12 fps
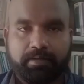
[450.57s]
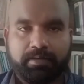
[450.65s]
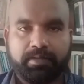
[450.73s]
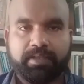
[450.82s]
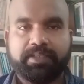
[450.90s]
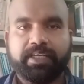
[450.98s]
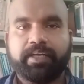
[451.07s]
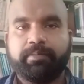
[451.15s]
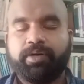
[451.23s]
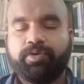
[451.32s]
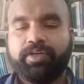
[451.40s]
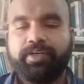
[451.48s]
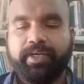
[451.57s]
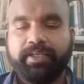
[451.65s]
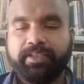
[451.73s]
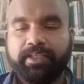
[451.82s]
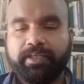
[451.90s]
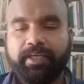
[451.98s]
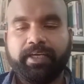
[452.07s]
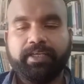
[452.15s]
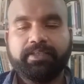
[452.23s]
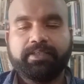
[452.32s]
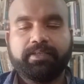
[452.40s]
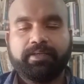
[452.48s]
The second mountain region
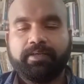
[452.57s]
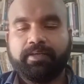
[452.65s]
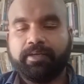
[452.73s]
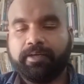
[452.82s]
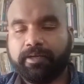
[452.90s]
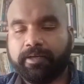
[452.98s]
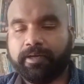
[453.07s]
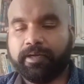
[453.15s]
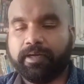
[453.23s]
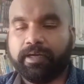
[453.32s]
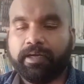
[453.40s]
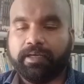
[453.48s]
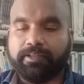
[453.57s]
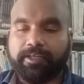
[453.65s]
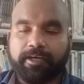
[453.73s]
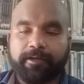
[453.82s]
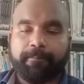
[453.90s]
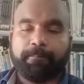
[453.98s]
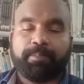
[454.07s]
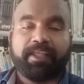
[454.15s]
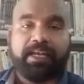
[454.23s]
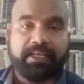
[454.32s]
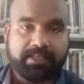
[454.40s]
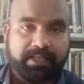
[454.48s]
is the
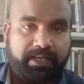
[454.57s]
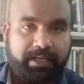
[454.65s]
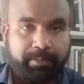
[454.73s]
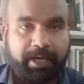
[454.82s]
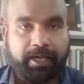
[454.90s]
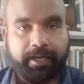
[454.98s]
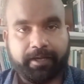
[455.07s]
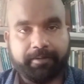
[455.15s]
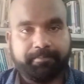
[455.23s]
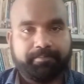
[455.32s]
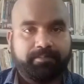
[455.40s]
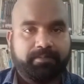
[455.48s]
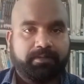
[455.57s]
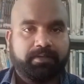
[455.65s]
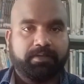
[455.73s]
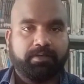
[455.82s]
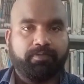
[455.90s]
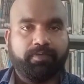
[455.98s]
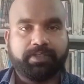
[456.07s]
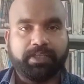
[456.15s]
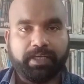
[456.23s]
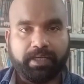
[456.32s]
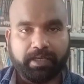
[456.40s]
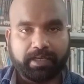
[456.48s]
Lesser Himalaya, which
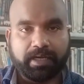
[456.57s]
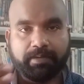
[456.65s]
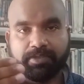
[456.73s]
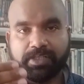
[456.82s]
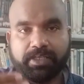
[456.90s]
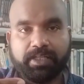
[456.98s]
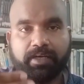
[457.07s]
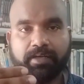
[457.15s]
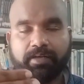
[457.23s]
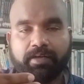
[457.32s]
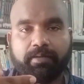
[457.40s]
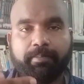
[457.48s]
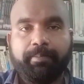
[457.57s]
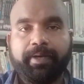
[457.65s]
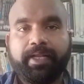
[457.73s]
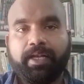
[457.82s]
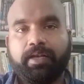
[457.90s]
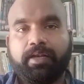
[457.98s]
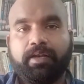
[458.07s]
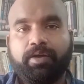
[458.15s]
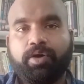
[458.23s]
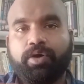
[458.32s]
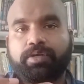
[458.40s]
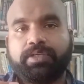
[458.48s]
comes in the middle
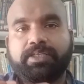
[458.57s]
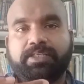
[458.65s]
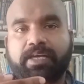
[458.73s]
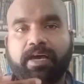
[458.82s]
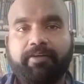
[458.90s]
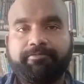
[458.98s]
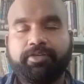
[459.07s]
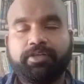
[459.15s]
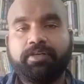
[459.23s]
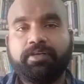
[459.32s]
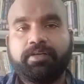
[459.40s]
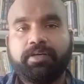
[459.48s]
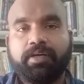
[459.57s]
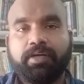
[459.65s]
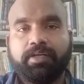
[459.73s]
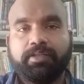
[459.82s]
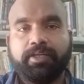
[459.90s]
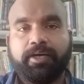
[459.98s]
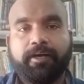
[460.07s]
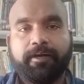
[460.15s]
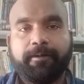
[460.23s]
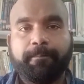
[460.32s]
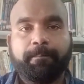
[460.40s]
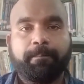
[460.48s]
or just after
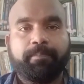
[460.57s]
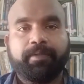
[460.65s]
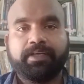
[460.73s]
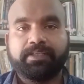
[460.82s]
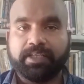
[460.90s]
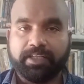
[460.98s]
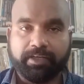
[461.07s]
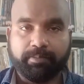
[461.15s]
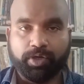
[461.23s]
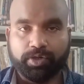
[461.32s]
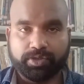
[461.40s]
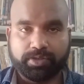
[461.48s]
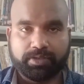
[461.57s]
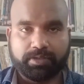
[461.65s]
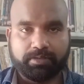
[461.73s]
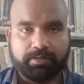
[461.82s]
the southernmost